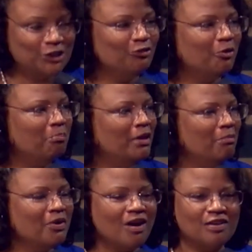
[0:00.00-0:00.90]
To
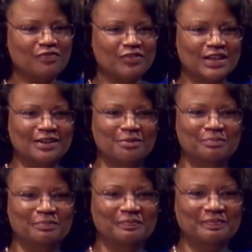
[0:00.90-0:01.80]
remember our
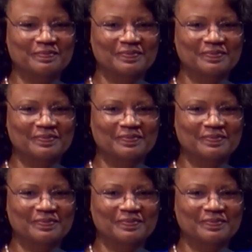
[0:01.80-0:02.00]
freedom,